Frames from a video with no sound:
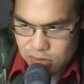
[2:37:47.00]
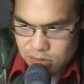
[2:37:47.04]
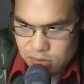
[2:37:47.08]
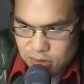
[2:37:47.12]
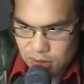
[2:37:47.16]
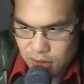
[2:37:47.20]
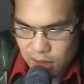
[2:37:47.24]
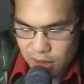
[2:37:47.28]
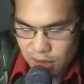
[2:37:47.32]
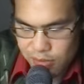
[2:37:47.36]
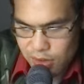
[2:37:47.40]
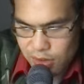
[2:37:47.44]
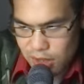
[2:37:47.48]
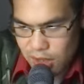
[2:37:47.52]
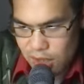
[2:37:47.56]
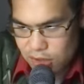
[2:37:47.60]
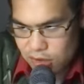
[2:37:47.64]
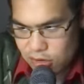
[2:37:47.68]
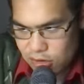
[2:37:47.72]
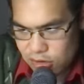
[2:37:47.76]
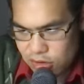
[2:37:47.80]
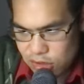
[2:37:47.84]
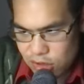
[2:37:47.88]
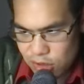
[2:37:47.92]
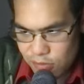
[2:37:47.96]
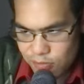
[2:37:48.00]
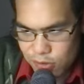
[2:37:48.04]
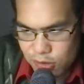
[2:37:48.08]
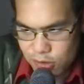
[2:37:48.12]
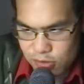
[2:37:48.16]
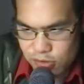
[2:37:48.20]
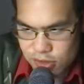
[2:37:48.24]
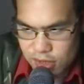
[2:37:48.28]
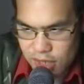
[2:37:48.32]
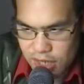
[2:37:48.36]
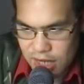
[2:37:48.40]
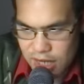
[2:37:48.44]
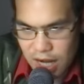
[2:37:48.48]
yeah, I mean, I could
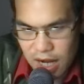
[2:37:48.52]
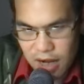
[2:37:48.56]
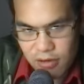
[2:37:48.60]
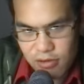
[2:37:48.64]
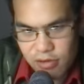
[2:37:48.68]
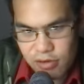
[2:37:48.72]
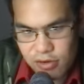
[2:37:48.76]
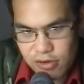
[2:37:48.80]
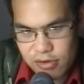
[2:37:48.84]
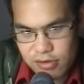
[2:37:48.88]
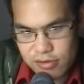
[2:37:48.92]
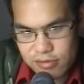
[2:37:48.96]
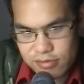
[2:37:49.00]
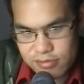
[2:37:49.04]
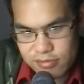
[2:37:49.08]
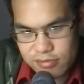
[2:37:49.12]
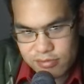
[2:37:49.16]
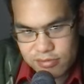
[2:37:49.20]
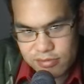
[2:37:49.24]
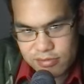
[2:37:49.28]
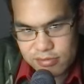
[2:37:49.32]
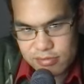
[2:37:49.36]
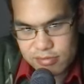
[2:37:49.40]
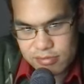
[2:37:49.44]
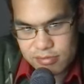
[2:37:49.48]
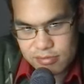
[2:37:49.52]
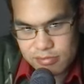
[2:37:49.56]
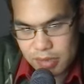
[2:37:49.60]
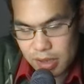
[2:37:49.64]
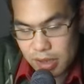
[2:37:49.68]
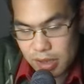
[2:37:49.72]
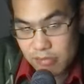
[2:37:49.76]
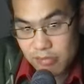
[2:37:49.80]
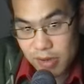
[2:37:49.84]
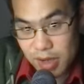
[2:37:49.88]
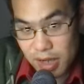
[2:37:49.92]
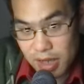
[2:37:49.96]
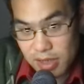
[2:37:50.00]
commute an hour by
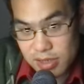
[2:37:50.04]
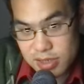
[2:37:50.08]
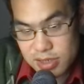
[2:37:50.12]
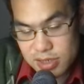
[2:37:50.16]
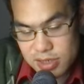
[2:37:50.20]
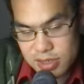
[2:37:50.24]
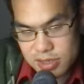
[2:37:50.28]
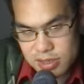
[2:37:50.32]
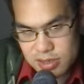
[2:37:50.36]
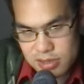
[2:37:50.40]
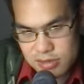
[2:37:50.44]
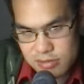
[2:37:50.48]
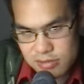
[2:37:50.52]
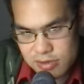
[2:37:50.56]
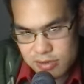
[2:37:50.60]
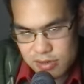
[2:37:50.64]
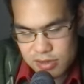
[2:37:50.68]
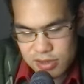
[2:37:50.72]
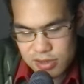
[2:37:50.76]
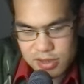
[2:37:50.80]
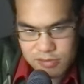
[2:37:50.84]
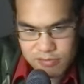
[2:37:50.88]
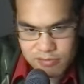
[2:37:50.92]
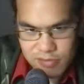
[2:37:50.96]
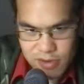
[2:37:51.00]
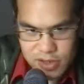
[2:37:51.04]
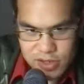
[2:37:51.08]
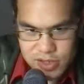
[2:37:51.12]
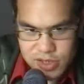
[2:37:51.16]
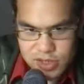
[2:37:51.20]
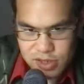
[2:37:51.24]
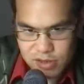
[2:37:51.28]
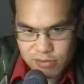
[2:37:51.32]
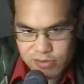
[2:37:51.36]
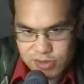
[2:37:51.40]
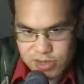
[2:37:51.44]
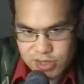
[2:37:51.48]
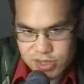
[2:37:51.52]
bus because the bus
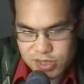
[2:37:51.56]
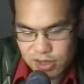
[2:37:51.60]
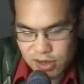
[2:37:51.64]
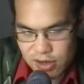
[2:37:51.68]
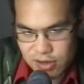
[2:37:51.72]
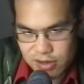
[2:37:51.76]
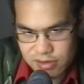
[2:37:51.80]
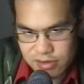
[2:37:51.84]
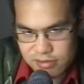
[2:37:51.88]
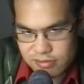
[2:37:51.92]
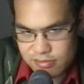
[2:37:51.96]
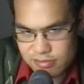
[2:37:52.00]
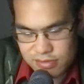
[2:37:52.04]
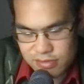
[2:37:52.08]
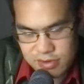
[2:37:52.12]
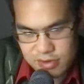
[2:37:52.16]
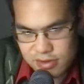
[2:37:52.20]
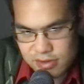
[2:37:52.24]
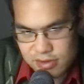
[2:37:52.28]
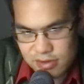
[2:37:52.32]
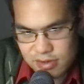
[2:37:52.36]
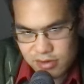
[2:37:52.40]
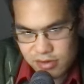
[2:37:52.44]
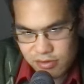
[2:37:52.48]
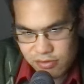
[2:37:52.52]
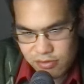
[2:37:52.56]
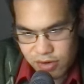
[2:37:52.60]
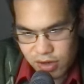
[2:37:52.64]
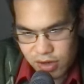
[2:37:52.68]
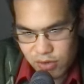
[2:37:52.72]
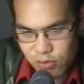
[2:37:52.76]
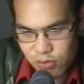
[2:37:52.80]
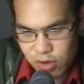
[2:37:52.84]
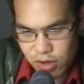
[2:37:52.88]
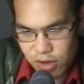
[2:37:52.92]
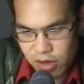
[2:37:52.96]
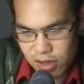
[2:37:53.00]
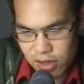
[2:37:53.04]
stop is not, right
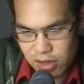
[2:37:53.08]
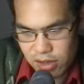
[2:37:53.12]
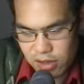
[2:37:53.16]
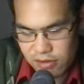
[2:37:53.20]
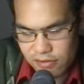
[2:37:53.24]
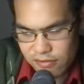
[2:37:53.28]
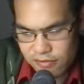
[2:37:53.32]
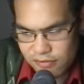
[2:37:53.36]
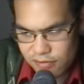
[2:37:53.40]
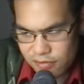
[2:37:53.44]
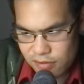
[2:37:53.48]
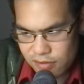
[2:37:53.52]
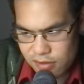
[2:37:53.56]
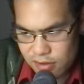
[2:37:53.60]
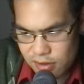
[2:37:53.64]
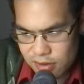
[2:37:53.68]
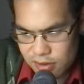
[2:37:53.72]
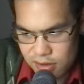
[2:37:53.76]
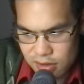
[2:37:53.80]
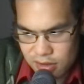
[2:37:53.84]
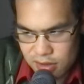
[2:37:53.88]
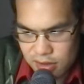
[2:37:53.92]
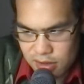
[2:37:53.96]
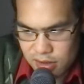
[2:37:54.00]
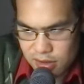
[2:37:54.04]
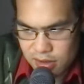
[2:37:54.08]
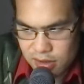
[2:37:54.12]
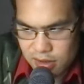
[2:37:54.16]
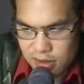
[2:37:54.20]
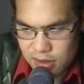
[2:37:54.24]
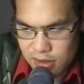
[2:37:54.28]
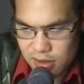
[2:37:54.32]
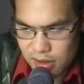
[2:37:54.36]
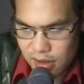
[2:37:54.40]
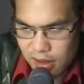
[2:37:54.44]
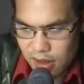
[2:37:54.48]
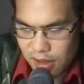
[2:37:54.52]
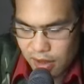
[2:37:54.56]
where I live.
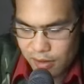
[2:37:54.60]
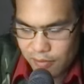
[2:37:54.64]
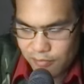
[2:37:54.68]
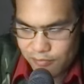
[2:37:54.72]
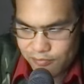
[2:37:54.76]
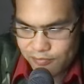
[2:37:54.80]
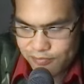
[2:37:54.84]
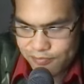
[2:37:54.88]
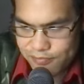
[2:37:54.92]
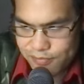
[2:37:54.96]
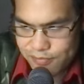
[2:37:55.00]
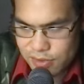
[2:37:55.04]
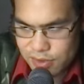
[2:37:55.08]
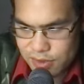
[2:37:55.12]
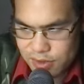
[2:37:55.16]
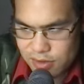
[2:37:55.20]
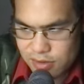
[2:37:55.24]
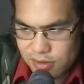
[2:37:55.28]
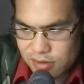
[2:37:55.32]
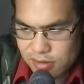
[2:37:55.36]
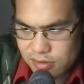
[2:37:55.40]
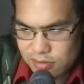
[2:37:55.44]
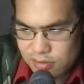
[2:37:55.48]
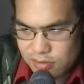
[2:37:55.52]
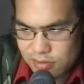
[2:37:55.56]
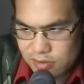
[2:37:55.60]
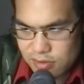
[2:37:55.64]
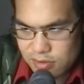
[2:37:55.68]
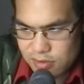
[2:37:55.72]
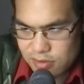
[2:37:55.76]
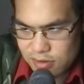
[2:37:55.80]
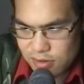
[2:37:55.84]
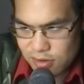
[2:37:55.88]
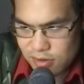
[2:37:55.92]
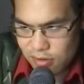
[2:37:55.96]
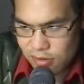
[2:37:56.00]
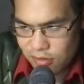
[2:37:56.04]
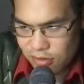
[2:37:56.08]
Um,
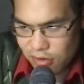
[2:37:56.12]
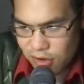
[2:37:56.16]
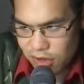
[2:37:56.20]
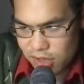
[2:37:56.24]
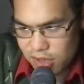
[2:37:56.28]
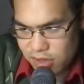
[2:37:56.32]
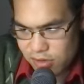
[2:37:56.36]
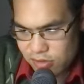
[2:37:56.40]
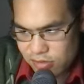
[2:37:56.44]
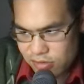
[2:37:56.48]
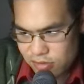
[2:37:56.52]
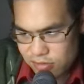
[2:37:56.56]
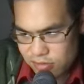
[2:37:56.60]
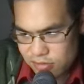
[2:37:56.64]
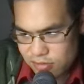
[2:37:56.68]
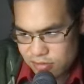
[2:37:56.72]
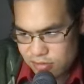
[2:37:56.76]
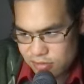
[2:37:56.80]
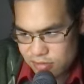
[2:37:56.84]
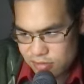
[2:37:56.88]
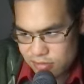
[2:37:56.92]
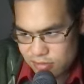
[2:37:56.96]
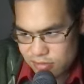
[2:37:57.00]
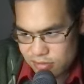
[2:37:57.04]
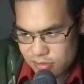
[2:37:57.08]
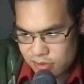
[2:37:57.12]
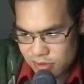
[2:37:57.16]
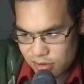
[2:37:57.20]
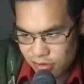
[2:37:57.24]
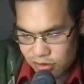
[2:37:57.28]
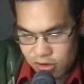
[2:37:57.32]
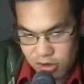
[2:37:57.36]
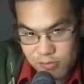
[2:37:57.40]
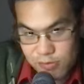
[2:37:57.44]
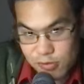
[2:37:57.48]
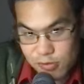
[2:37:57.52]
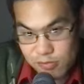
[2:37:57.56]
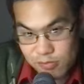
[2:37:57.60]
or I could,
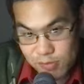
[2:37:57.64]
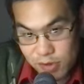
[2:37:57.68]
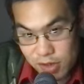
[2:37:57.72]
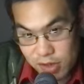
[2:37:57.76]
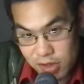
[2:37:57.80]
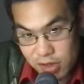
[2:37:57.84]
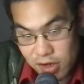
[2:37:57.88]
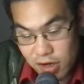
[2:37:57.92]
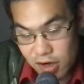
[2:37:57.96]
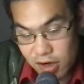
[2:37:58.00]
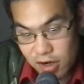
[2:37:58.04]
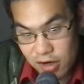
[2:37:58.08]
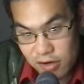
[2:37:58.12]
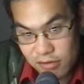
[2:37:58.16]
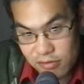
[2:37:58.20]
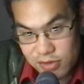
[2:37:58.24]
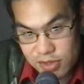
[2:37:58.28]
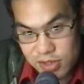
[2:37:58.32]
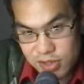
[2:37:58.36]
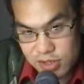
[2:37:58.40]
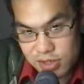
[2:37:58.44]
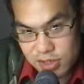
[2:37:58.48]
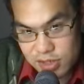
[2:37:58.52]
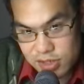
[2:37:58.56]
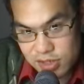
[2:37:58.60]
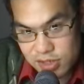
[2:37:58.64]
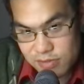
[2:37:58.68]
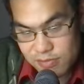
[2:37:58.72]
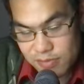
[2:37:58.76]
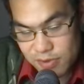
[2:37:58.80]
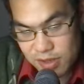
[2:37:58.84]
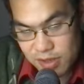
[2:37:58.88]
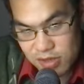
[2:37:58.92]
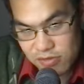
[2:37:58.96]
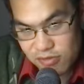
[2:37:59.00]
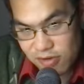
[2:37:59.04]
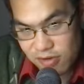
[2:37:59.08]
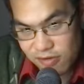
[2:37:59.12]
commute by car, which is
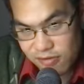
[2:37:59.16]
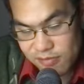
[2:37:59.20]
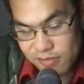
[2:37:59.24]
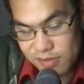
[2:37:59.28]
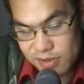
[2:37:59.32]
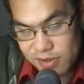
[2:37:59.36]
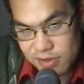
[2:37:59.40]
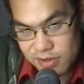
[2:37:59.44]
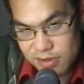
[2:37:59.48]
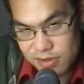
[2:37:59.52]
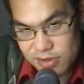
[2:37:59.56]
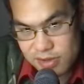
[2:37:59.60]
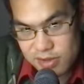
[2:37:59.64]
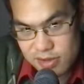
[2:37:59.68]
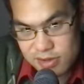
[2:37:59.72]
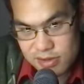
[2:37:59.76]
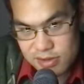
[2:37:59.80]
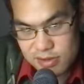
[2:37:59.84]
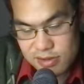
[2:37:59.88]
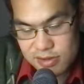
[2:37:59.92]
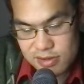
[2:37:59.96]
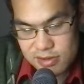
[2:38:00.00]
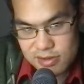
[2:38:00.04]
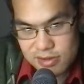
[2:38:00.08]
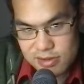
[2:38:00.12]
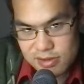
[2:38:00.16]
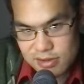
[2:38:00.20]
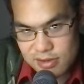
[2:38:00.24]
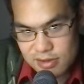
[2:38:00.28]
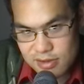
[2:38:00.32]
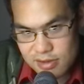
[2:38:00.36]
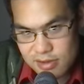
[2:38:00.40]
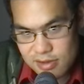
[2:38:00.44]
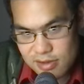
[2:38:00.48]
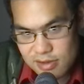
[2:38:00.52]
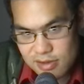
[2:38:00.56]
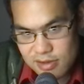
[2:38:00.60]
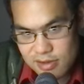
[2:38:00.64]
about 12 minutes.
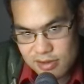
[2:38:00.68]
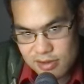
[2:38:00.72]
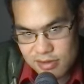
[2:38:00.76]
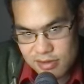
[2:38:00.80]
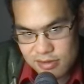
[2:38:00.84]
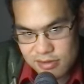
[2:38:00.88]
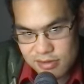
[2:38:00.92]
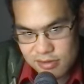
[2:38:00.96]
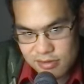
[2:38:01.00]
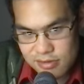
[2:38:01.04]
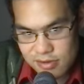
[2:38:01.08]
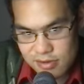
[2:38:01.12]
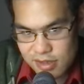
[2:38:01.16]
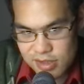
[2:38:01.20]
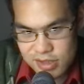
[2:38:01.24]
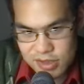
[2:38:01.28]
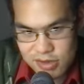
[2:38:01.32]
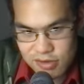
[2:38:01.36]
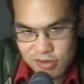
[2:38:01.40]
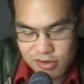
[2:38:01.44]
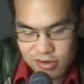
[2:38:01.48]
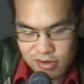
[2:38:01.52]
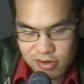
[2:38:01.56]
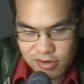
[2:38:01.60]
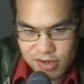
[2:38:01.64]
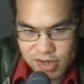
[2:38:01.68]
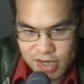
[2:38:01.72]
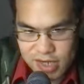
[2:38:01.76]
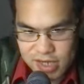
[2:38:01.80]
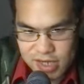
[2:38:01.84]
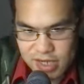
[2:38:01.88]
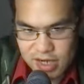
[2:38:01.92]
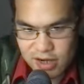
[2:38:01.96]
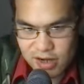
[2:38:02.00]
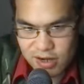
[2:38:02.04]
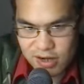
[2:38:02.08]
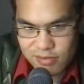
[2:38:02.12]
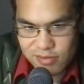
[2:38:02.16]
Right. So already there,